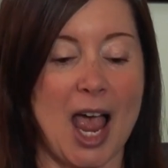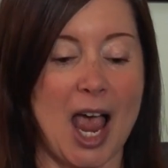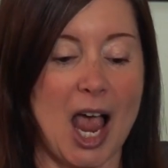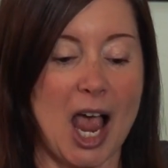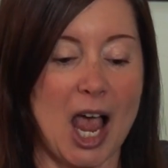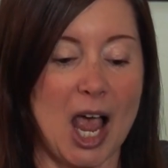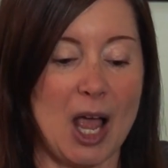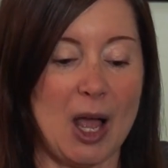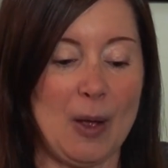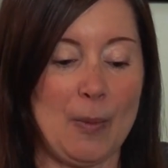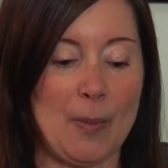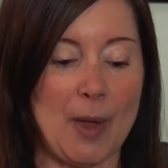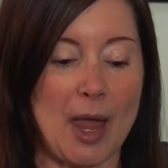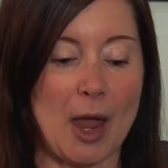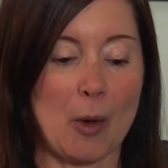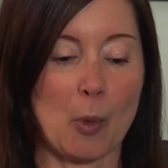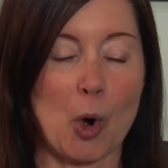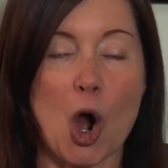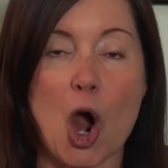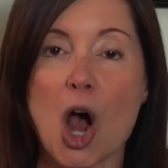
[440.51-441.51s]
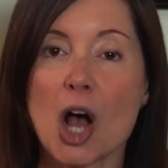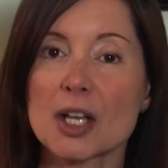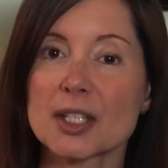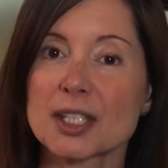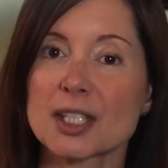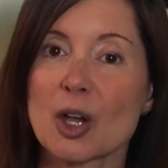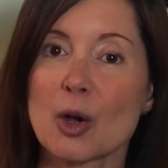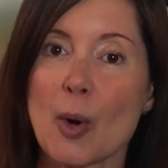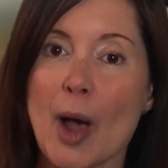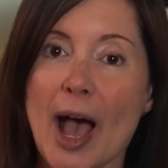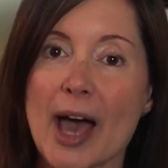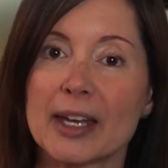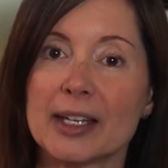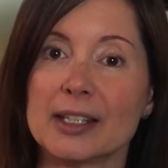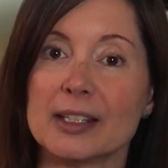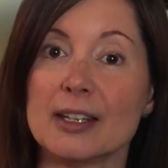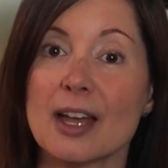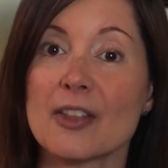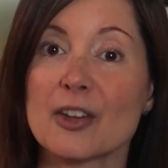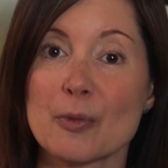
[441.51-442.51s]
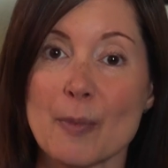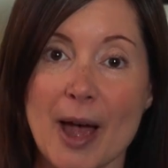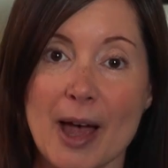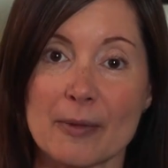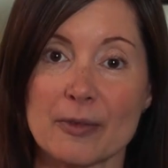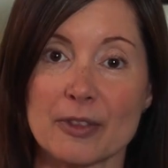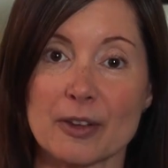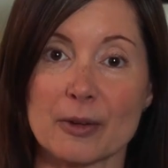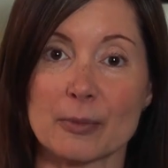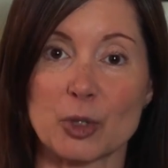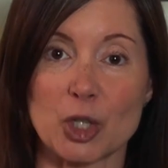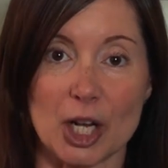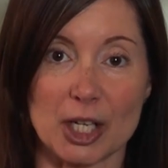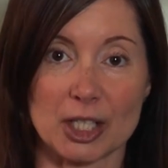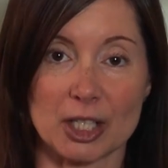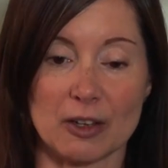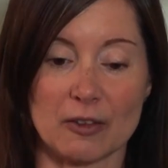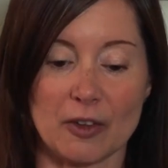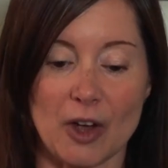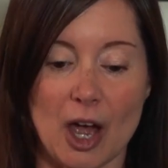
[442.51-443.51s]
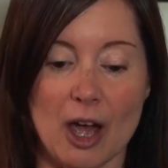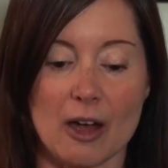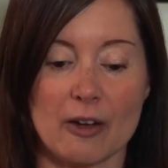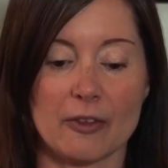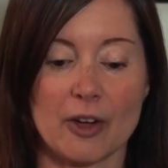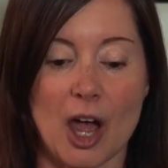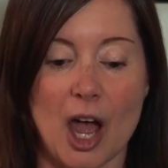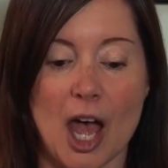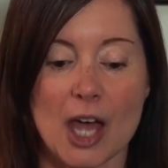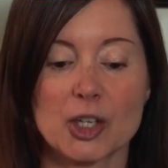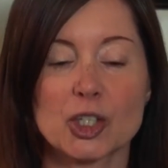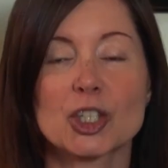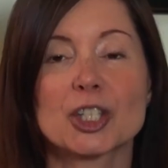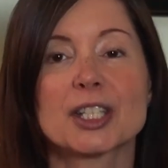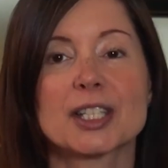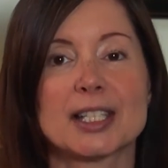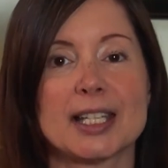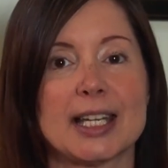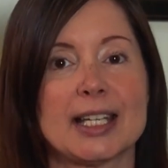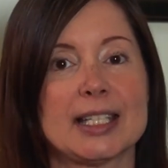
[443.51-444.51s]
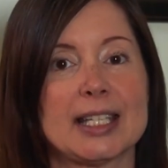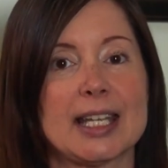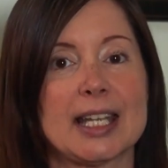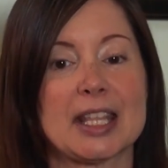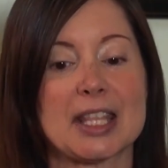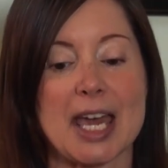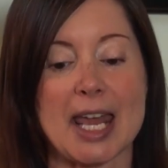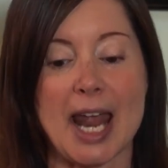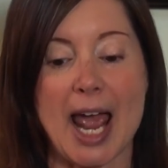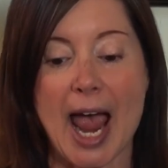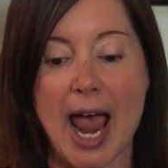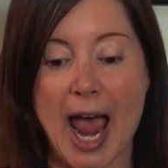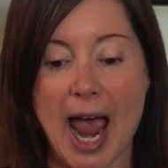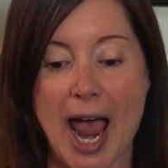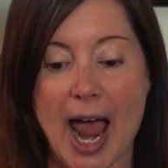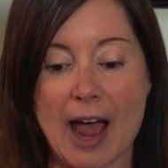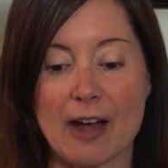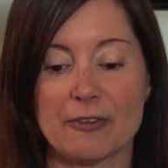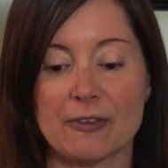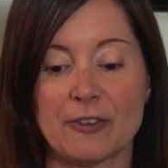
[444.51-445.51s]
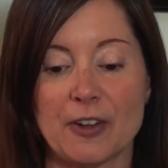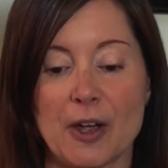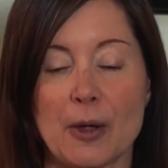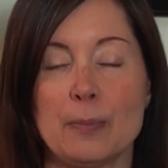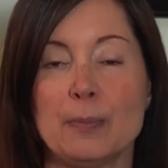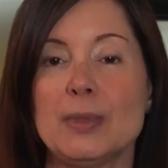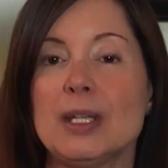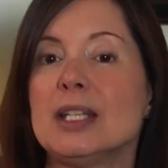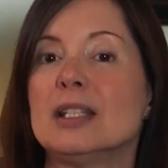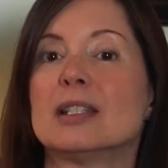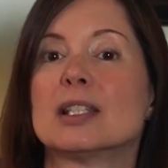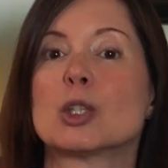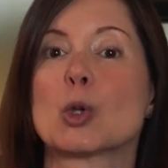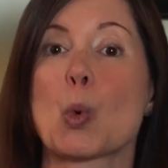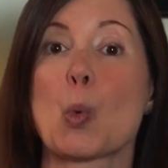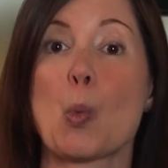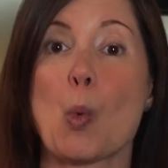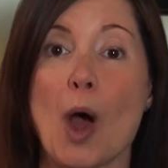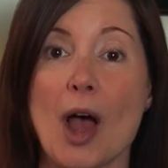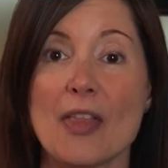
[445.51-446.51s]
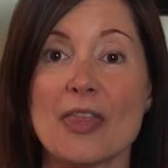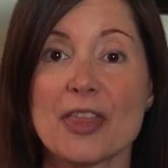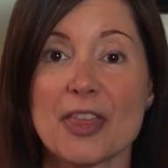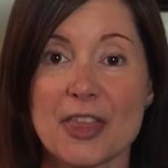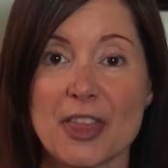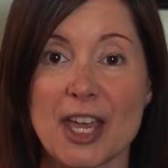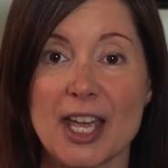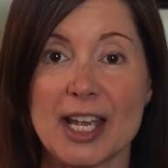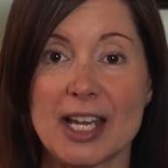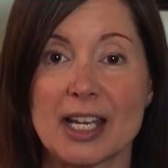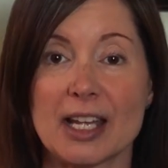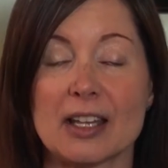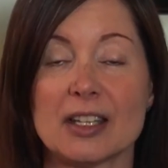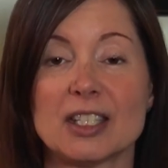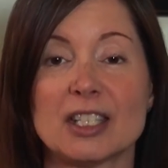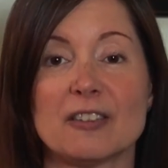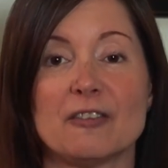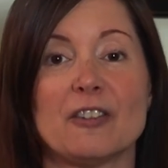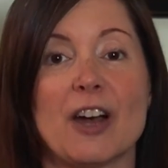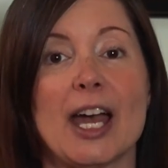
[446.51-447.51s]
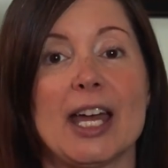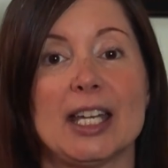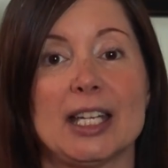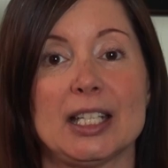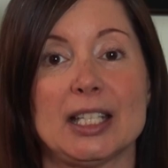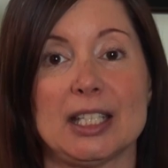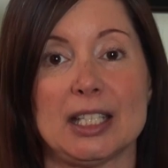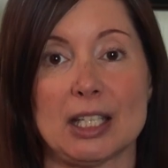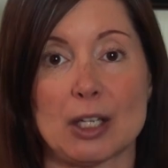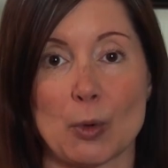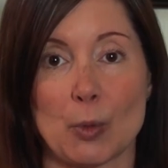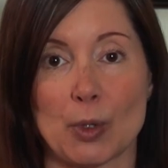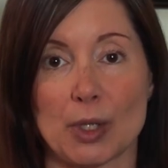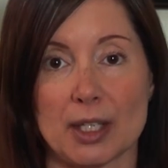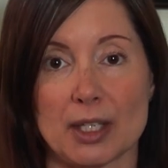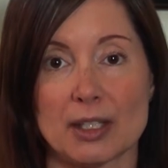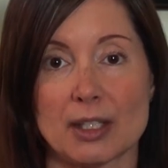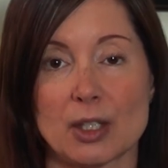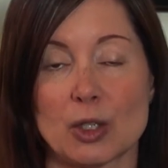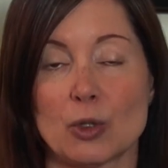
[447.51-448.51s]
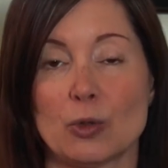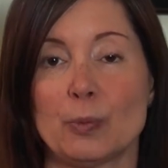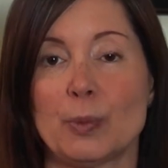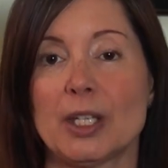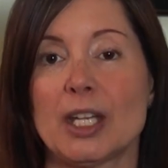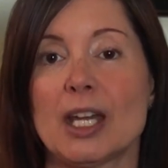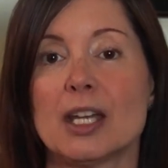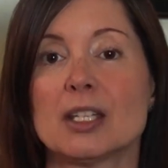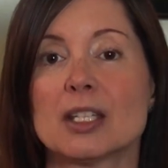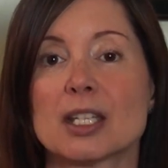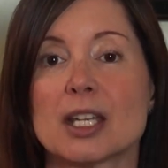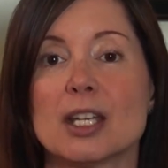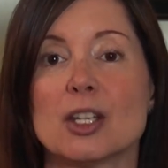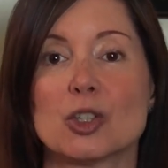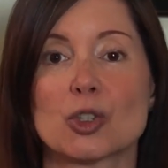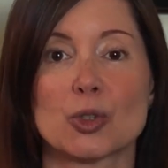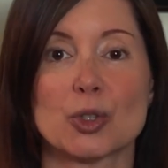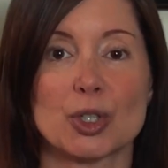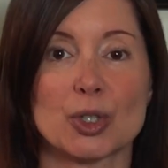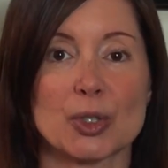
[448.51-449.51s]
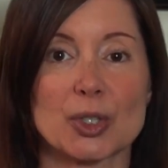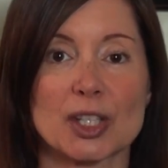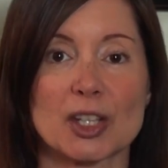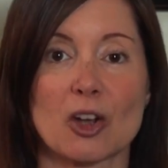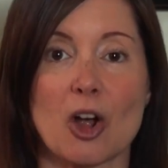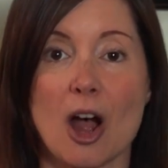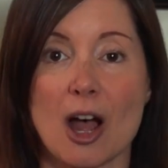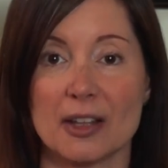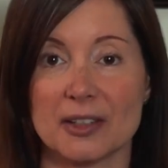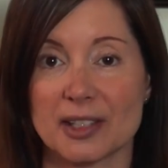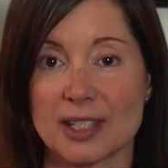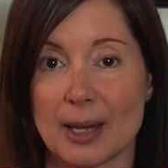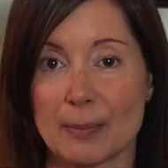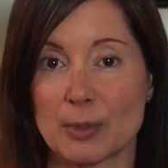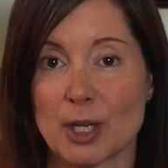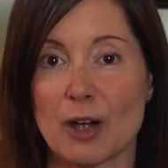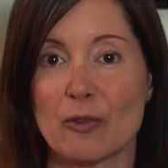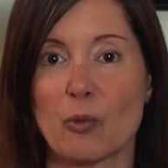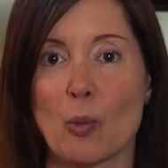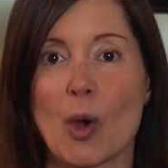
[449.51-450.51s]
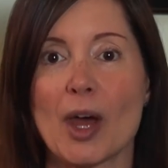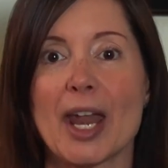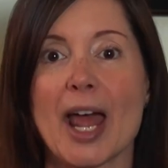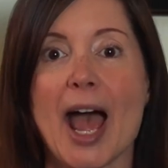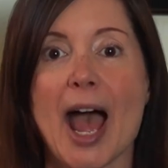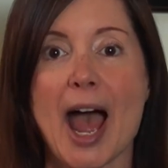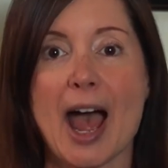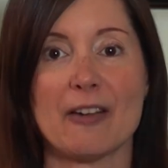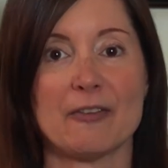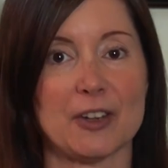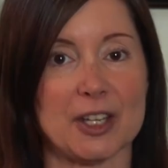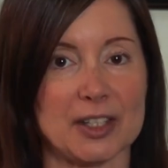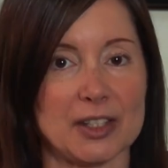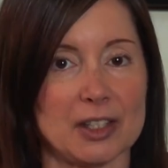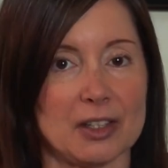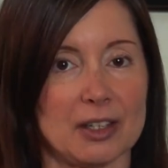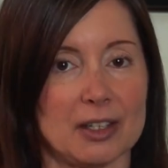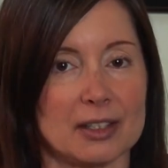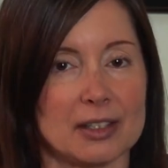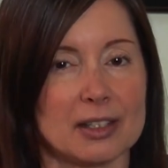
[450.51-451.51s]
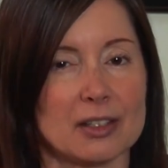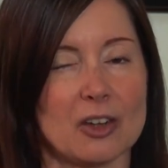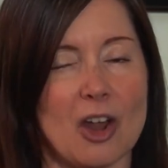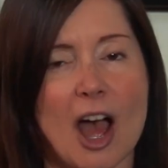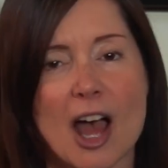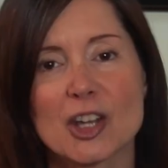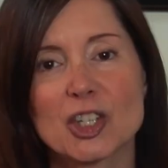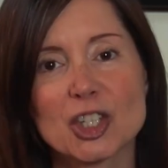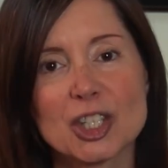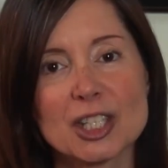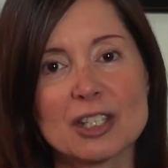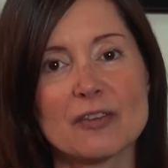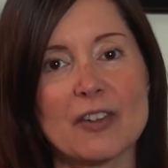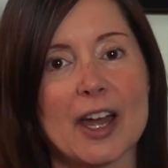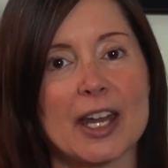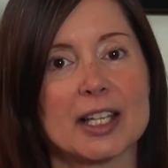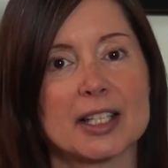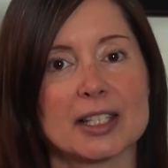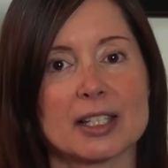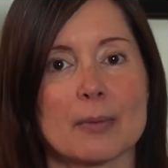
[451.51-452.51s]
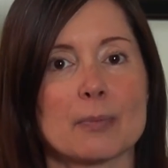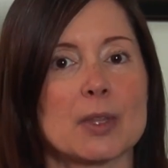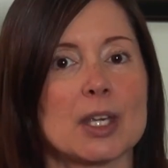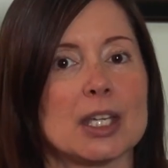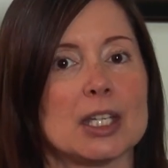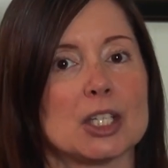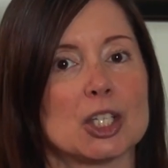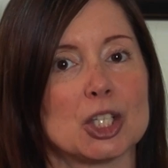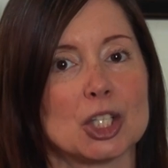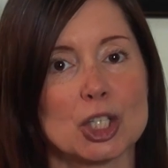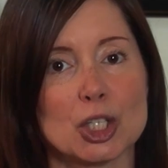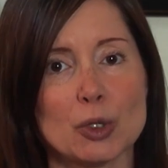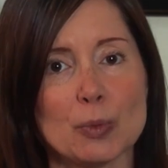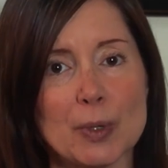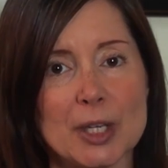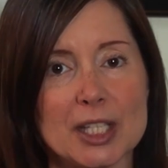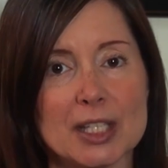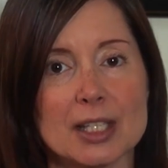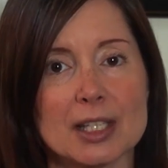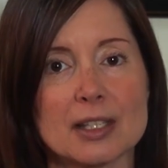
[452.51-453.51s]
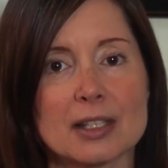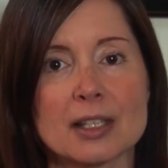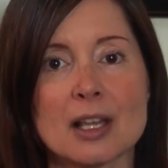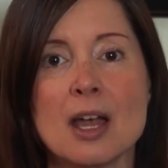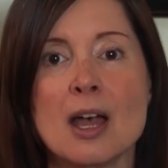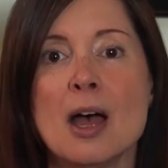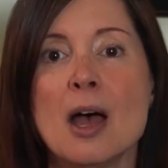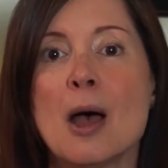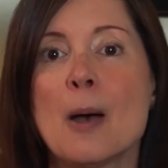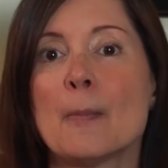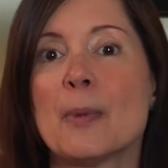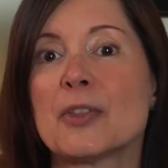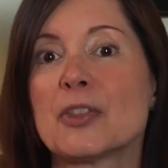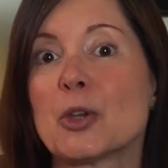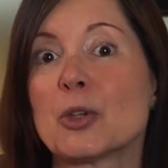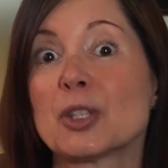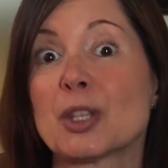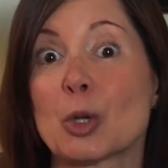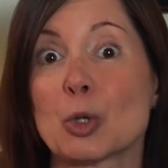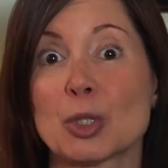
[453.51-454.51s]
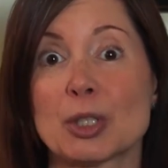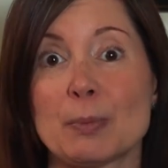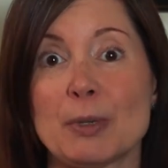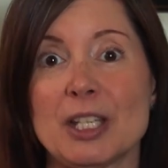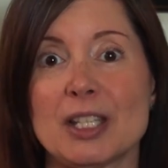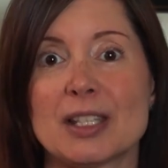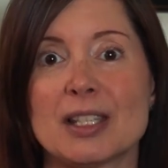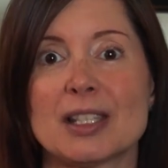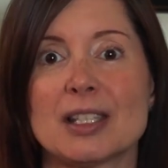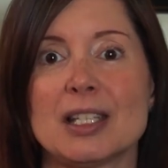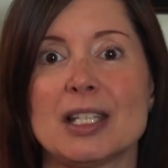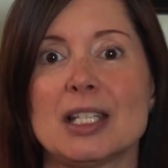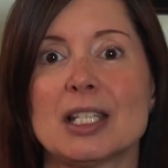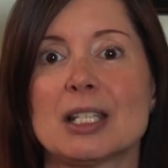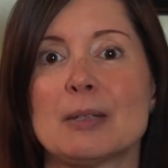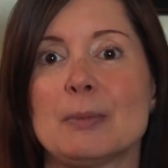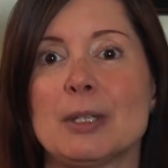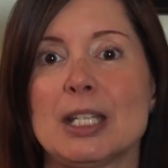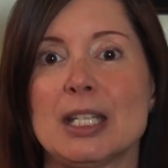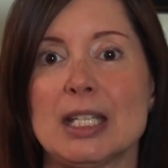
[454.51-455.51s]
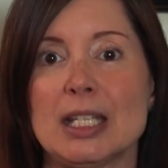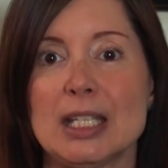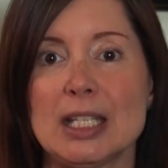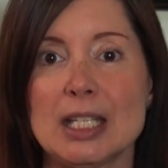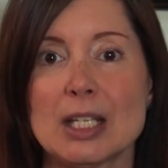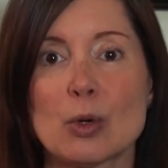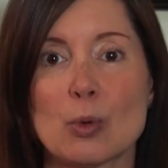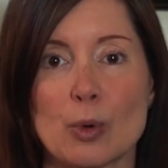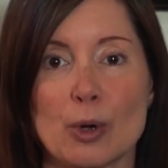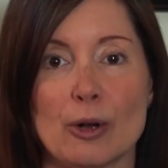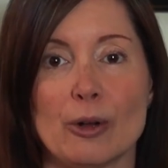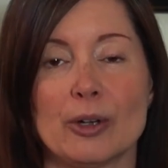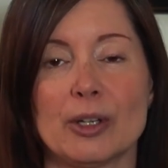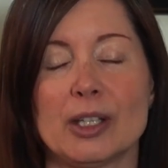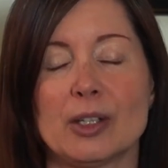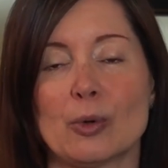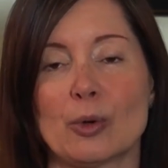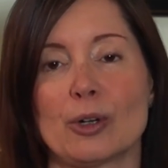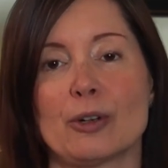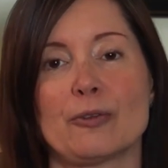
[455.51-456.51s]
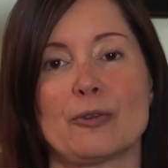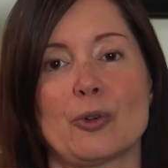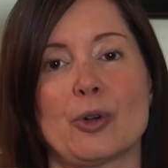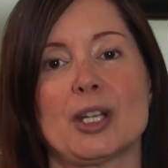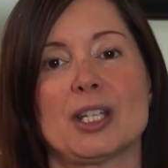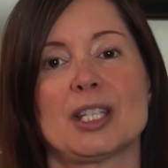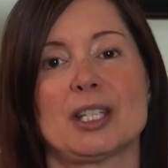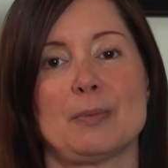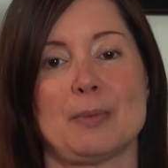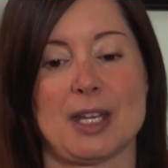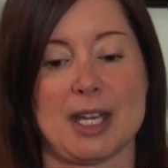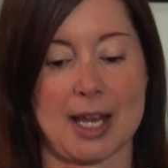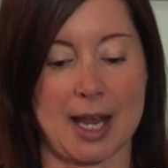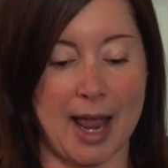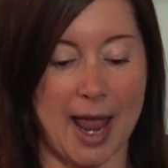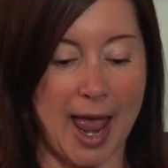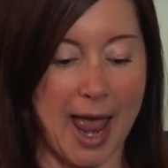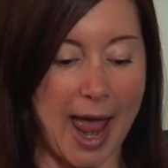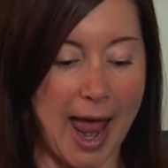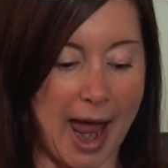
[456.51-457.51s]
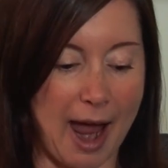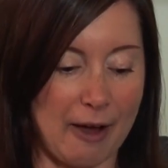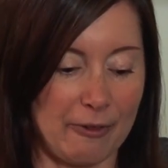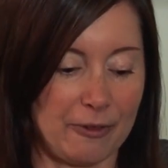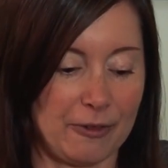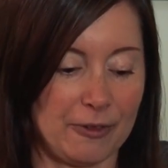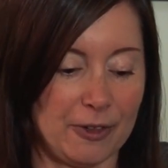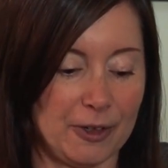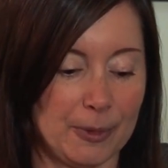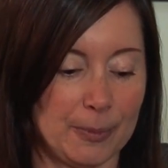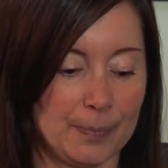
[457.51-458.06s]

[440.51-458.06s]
And we're also adding another math objective of understanding that half means one thing divided equally. So you'll begin to introduce the concept of what half is, and that it's not just dividing something into two pieces, but that those pieces need to be equal in order for it to be half.